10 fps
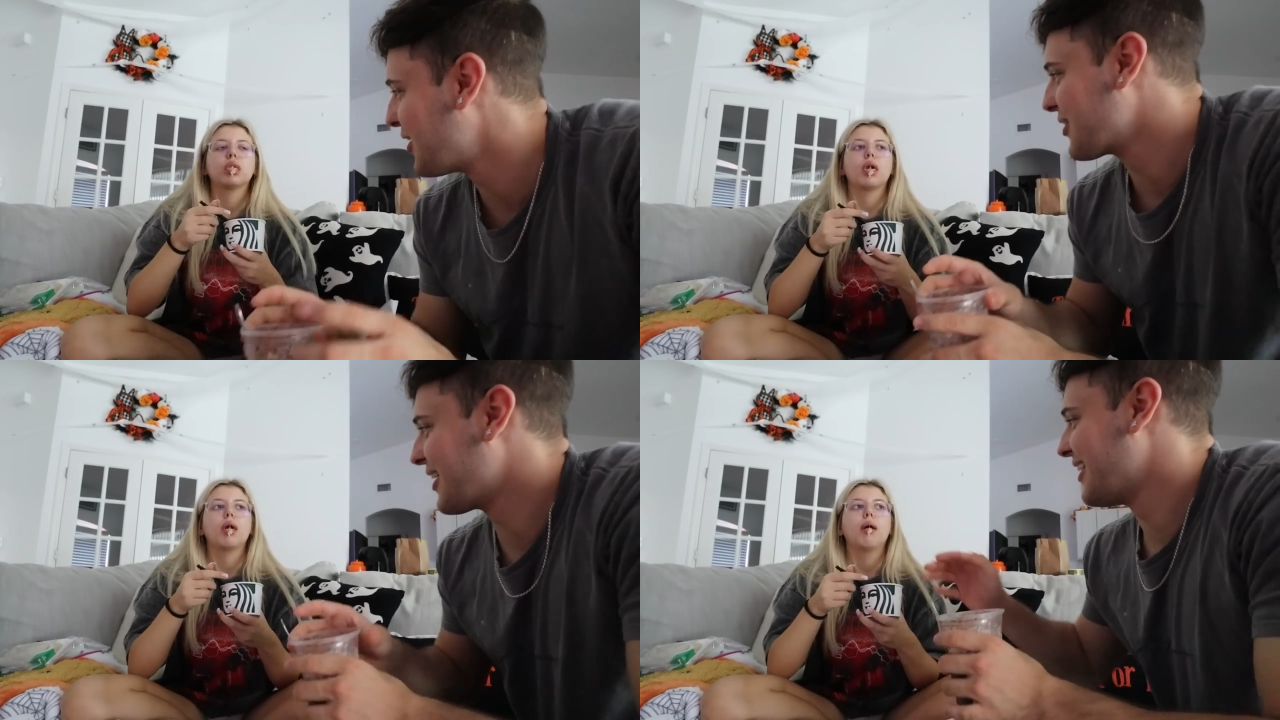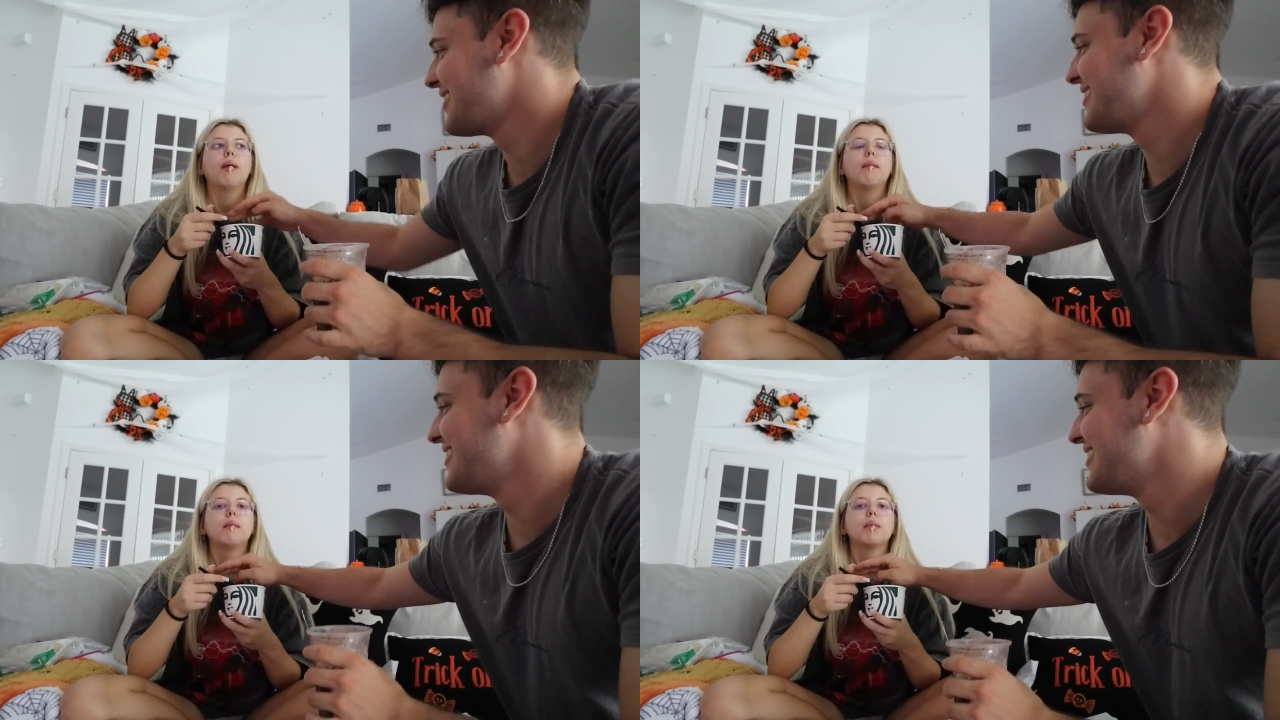Speaker 1: Oh,
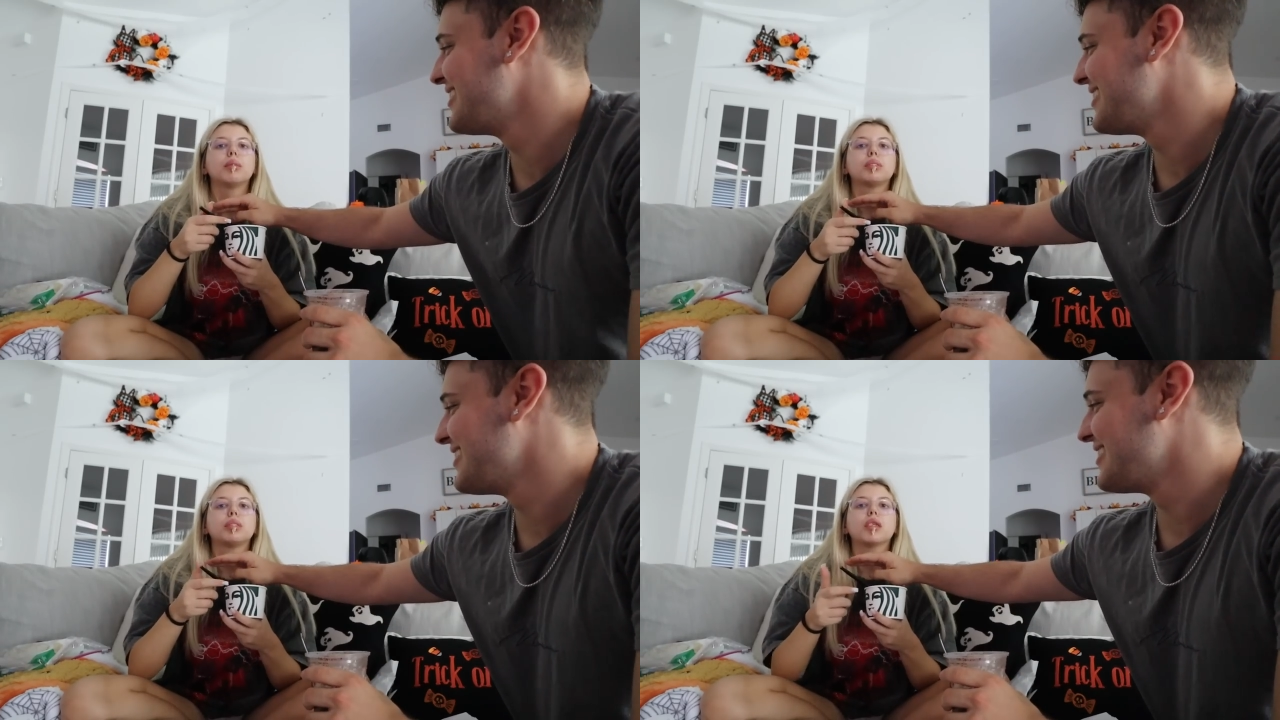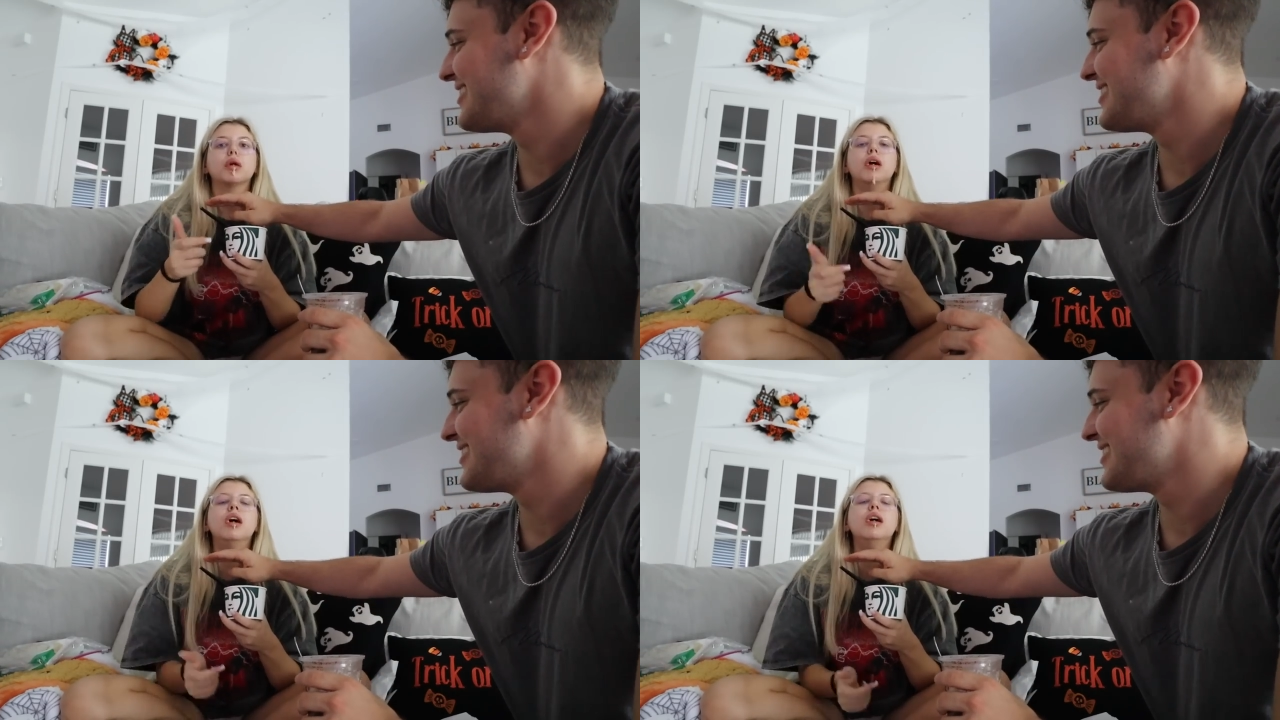God.
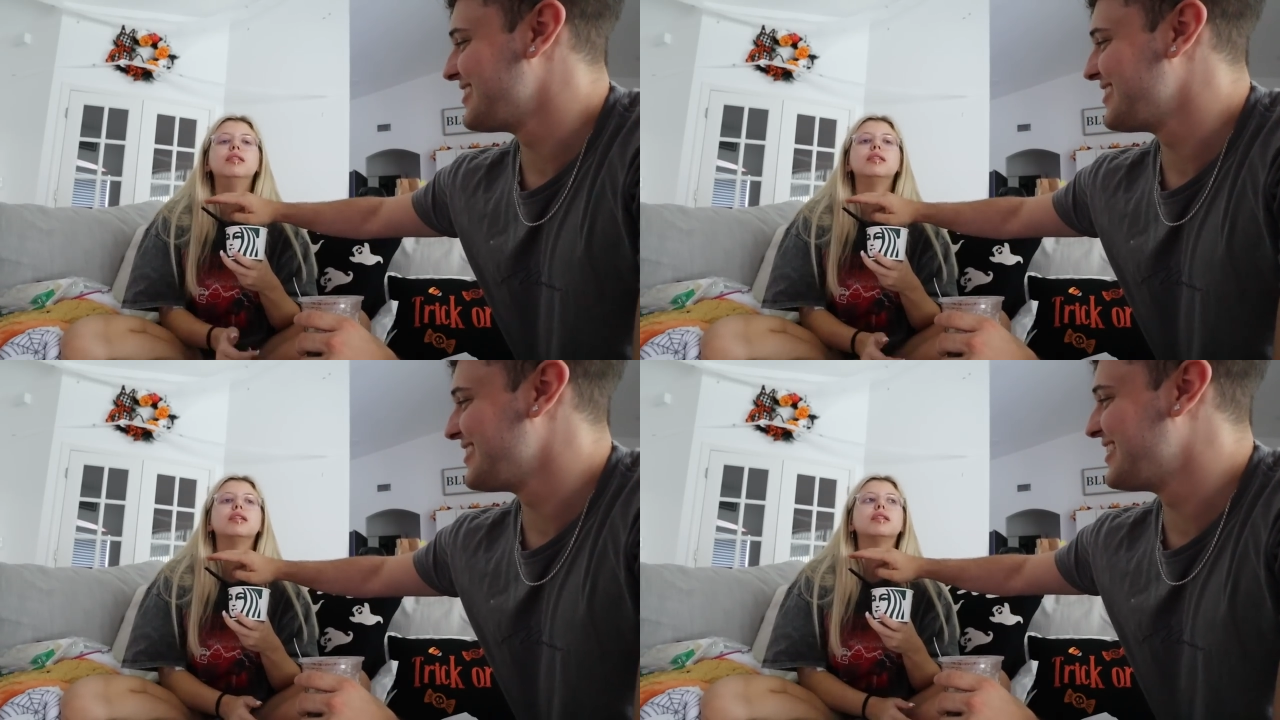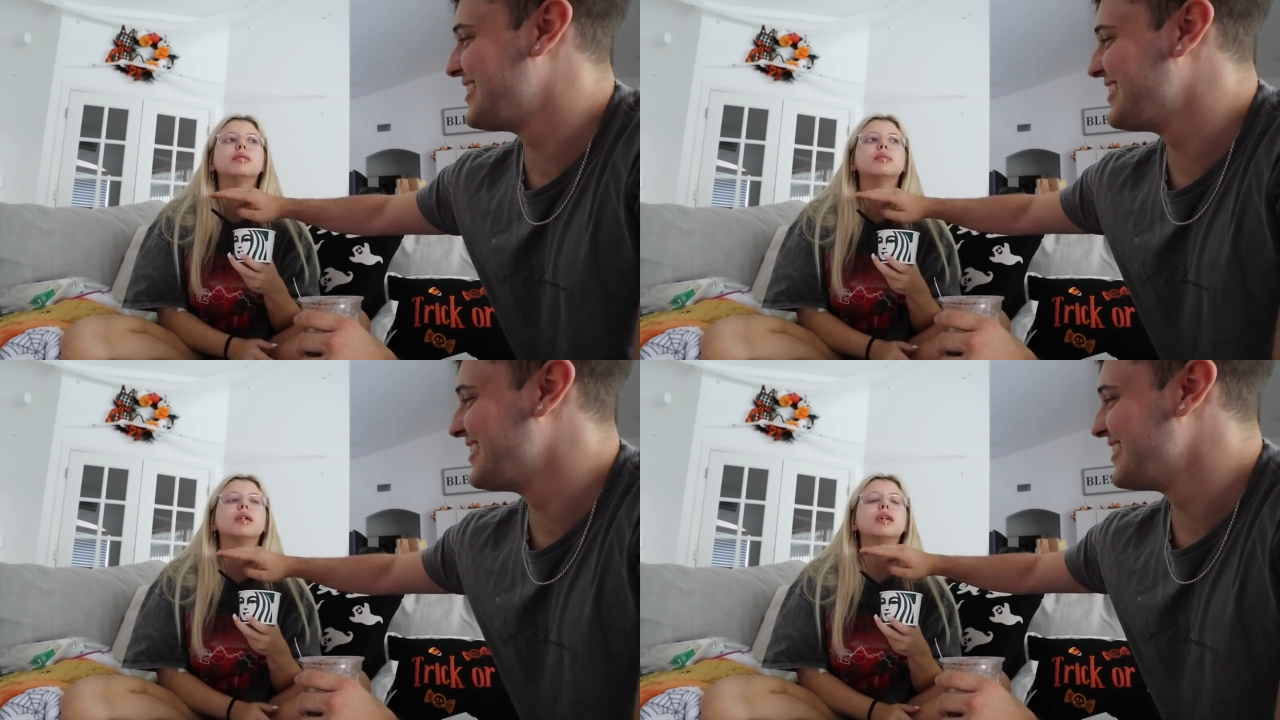
Speaker 2: Am
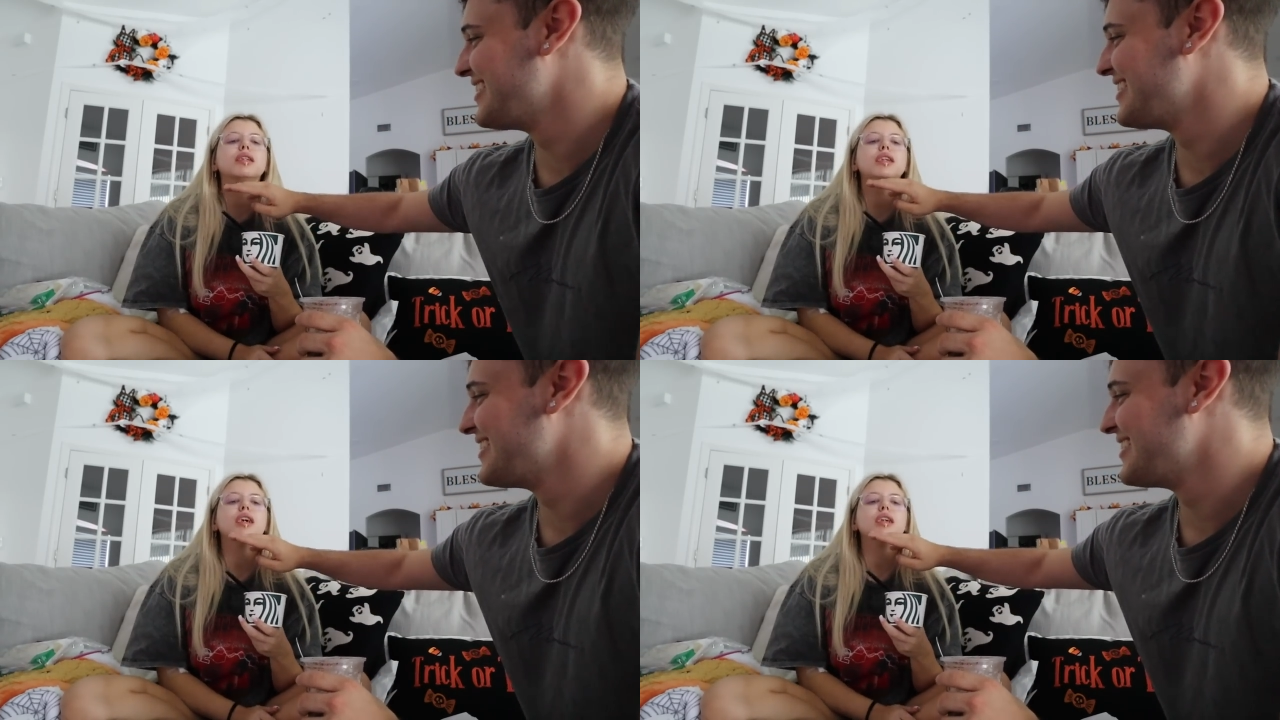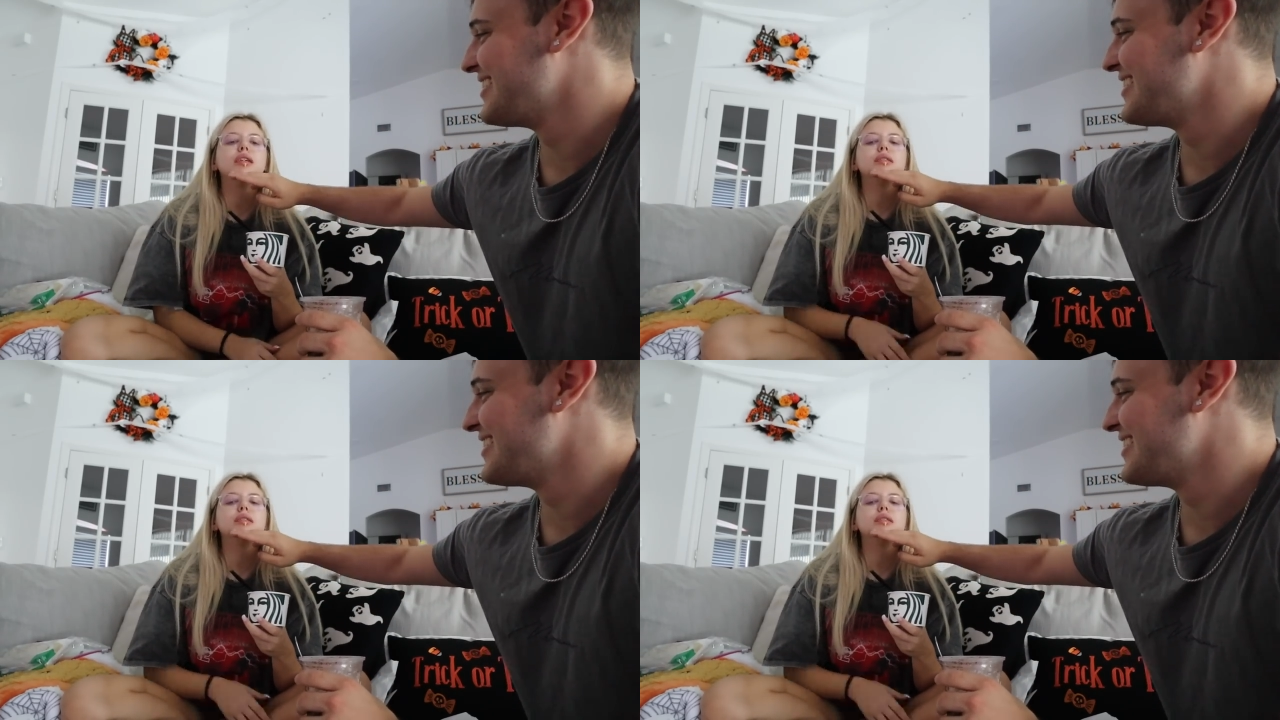I naked?